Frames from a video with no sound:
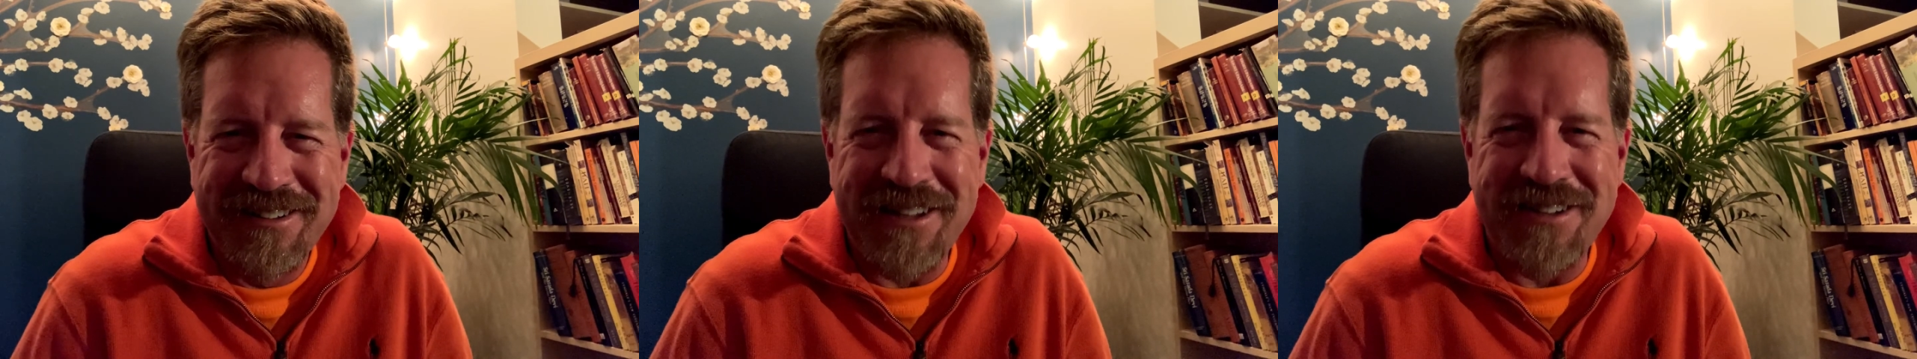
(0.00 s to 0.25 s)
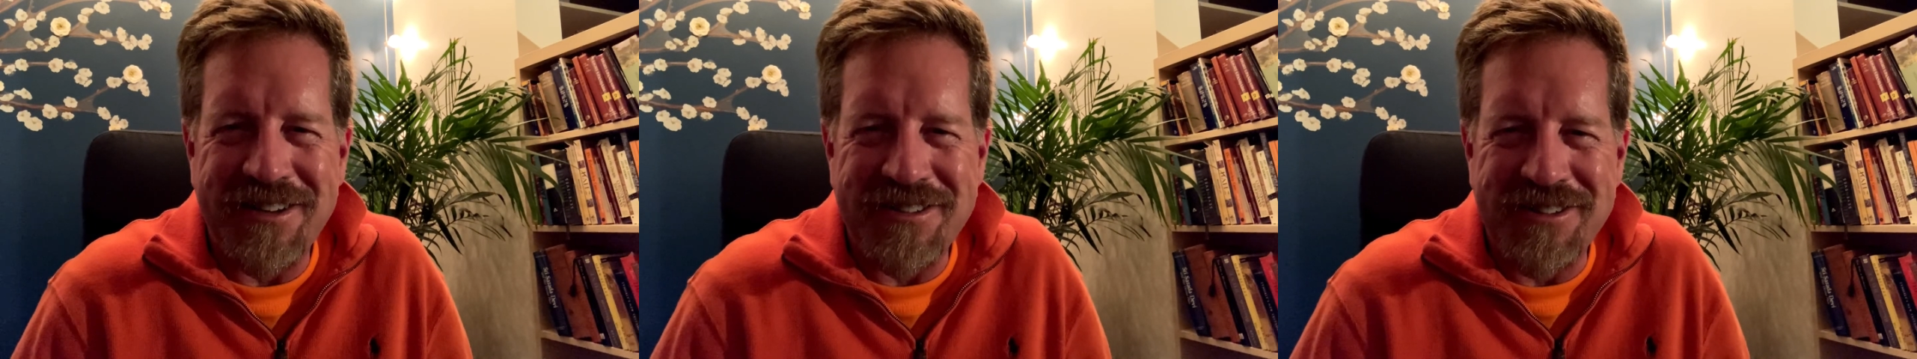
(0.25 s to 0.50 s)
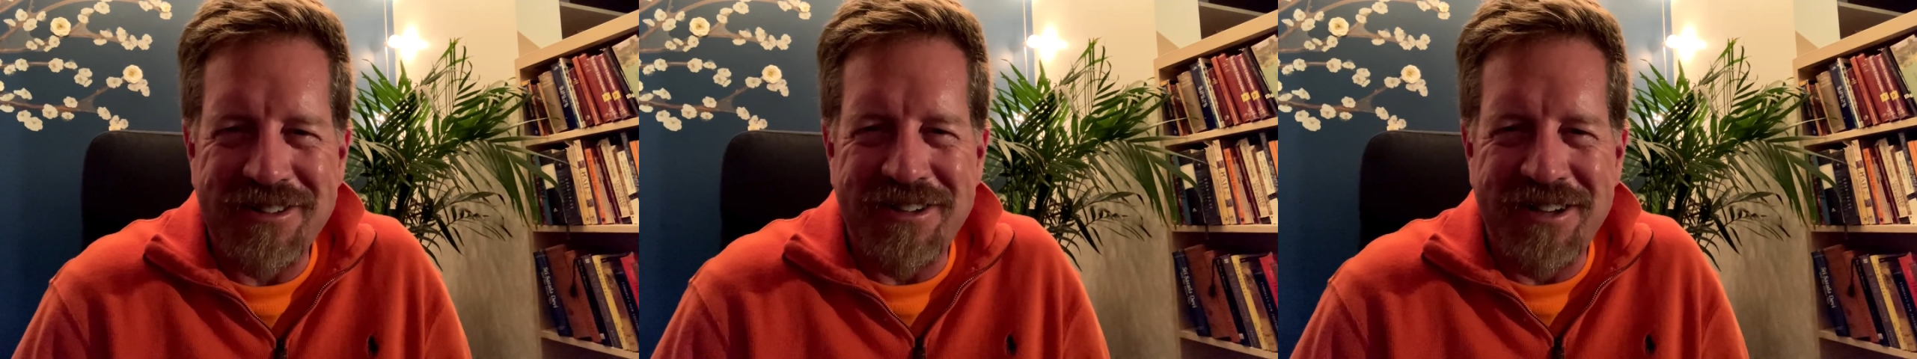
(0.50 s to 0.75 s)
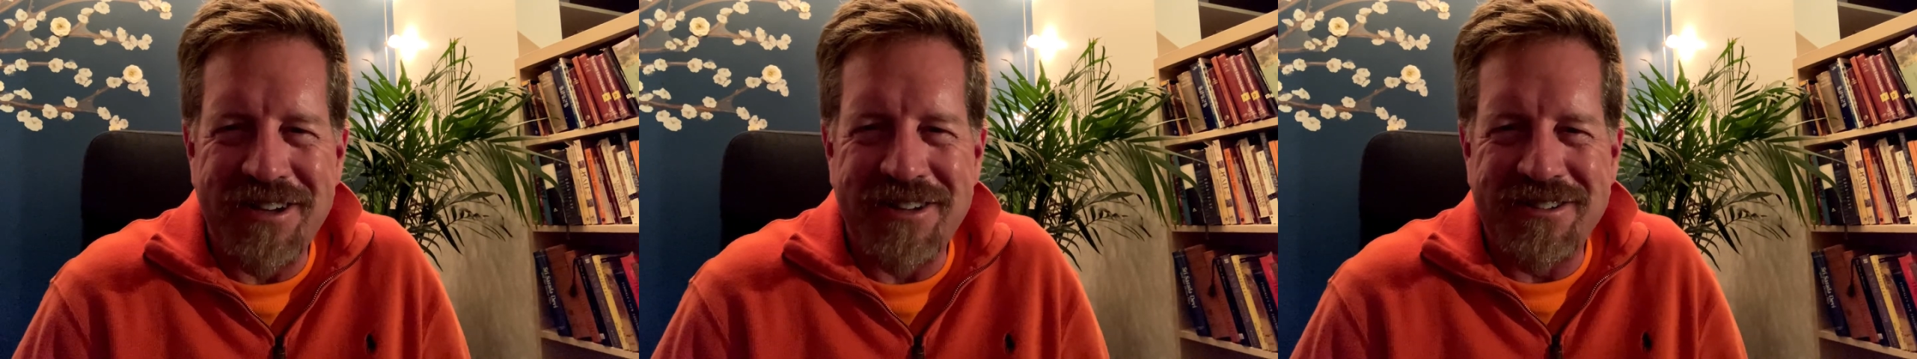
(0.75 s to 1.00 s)
that doesn't
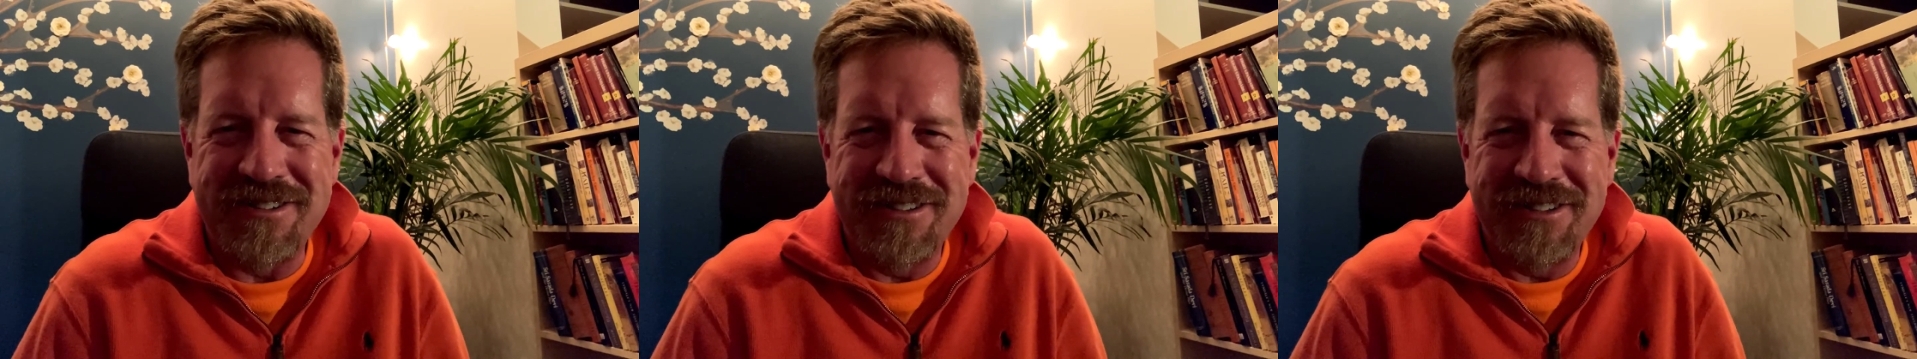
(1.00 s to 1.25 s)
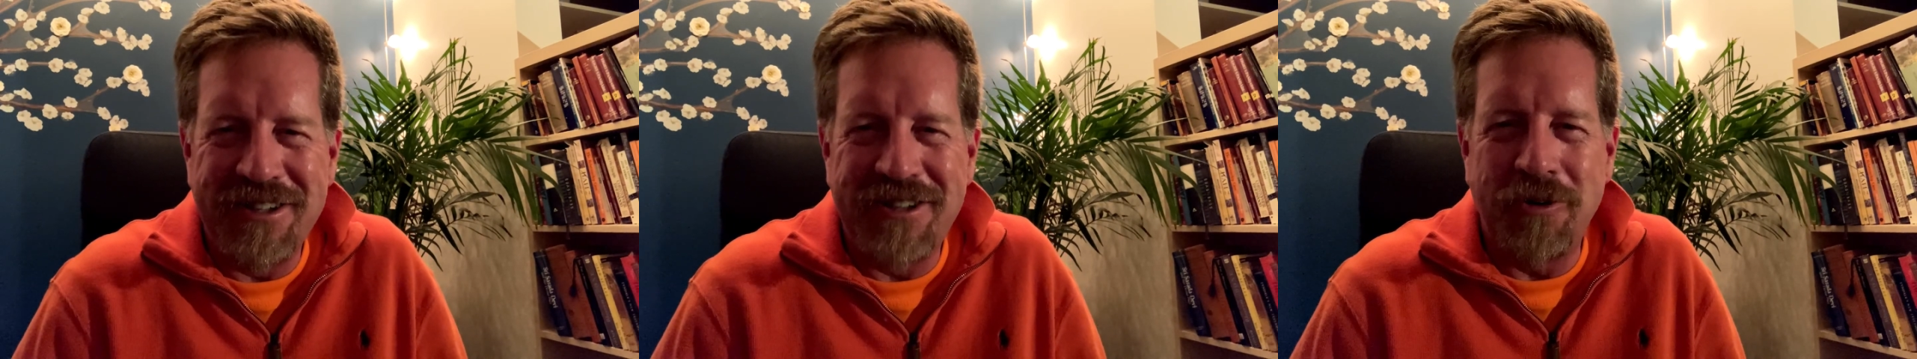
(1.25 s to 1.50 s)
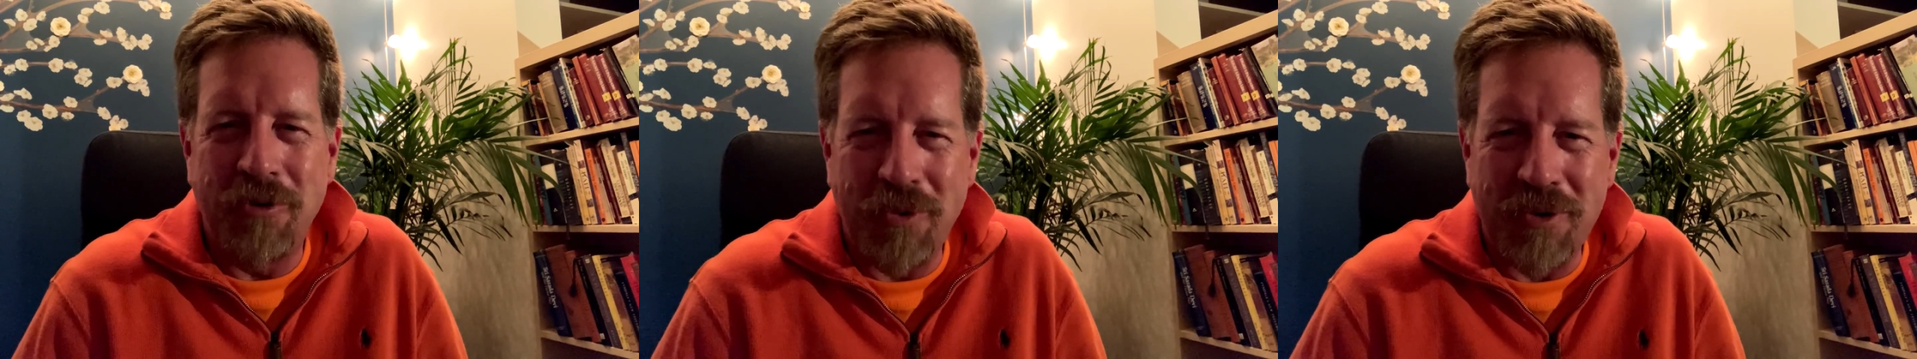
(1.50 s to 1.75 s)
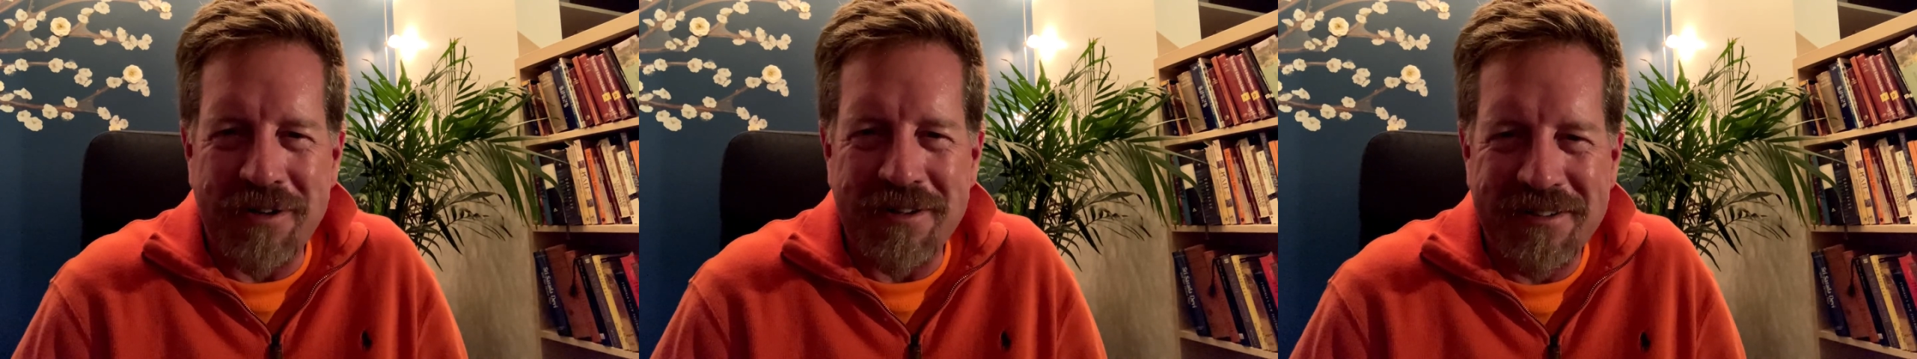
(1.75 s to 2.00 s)
get
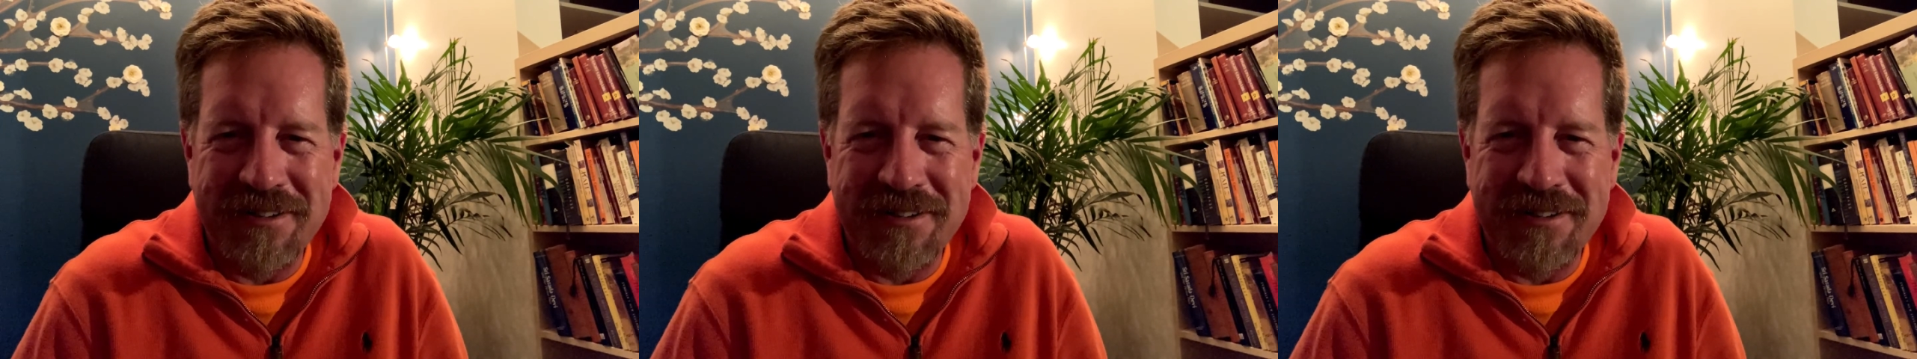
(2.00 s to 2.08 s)
ignored,